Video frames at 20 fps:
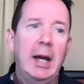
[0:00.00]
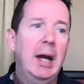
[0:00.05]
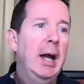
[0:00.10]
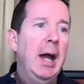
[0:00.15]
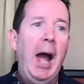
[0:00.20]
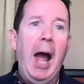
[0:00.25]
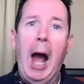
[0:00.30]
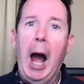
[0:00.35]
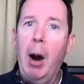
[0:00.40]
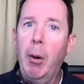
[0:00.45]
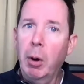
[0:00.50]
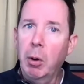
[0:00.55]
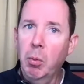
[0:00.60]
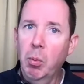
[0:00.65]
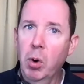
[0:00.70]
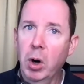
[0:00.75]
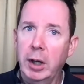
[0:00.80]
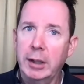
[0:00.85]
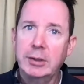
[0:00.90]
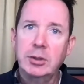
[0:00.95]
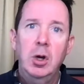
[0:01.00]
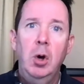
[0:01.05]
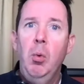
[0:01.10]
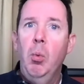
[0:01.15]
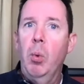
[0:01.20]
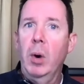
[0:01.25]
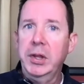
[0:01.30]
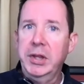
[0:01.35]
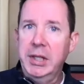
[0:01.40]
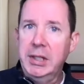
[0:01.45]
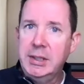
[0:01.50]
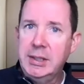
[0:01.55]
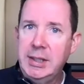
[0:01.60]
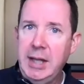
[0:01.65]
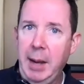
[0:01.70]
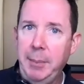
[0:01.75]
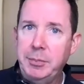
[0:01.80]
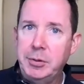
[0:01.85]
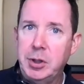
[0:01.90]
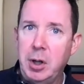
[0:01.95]
how it works, what the
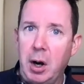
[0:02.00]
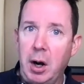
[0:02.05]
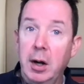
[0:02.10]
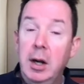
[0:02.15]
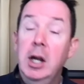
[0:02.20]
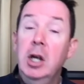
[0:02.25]
steps are?